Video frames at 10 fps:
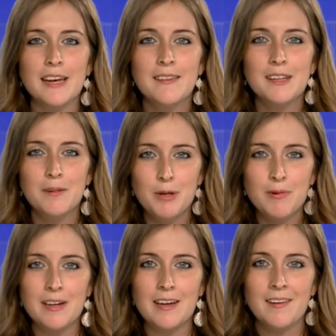and the
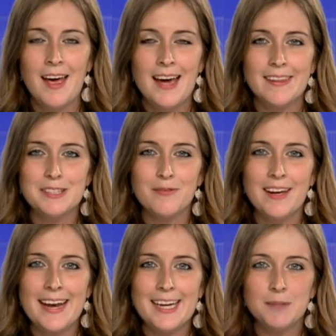community. This
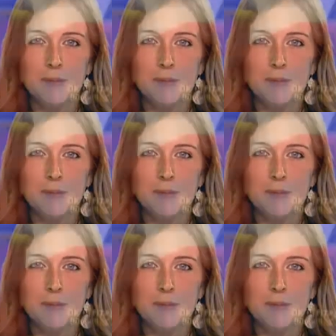event has